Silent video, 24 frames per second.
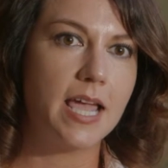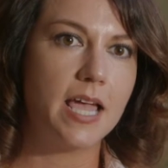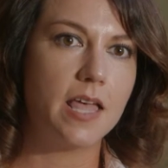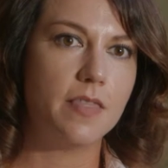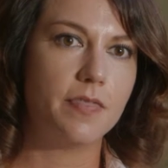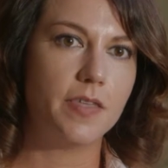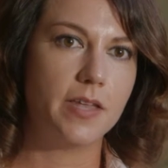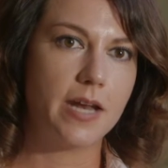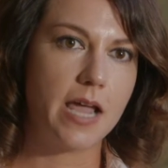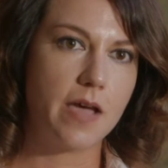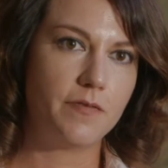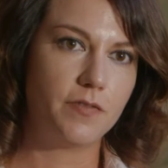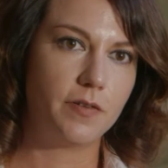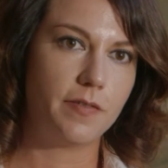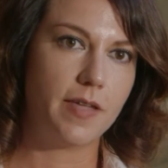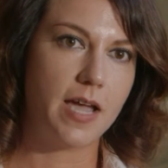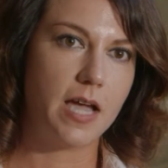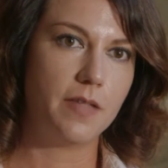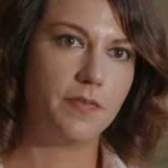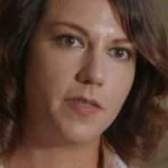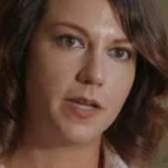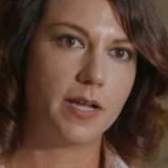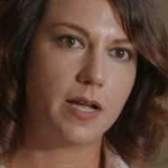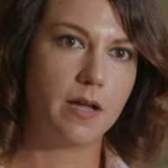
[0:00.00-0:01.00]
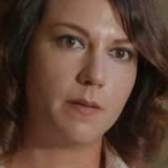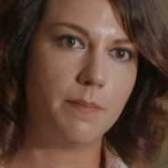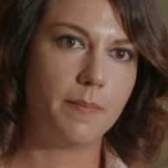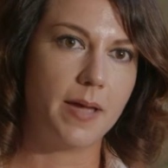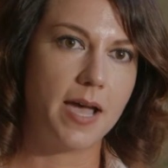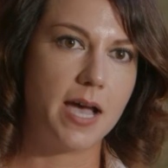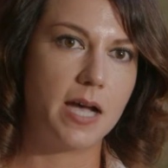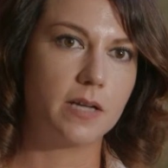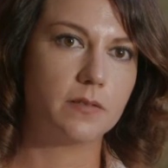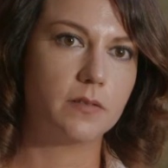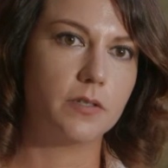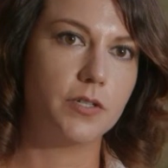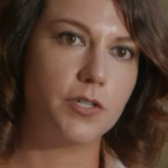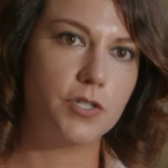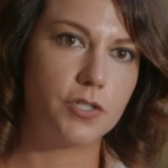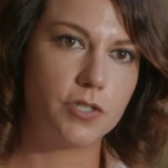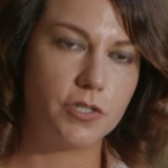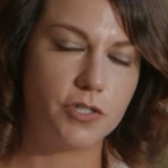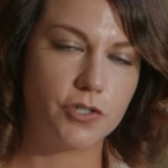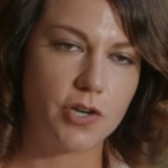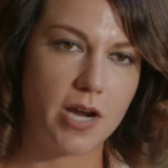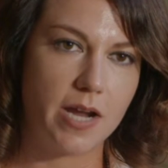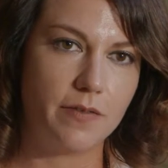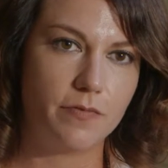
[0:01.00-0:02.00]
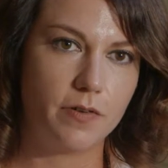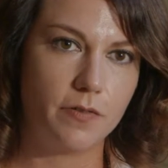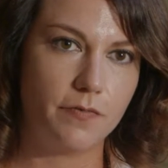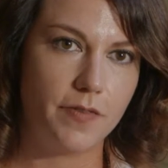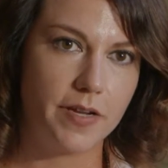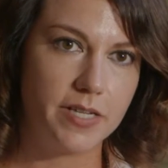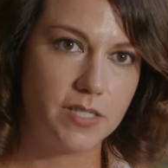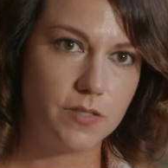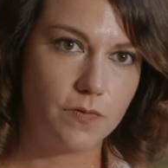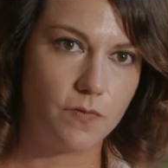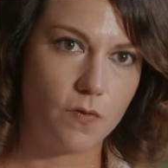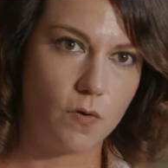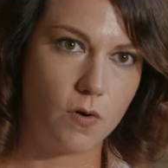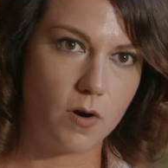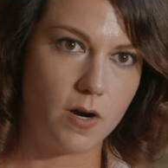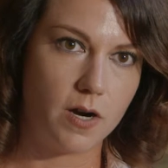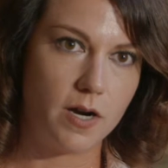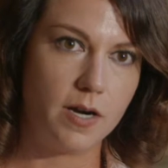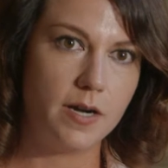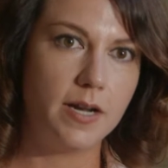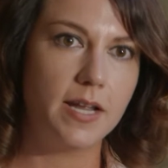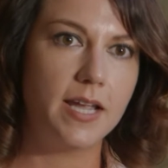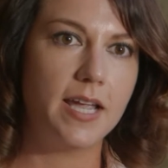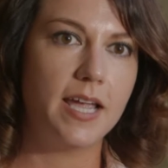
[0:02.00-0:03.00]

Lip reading: Then after that, they come back, they're usually trying for phase 4.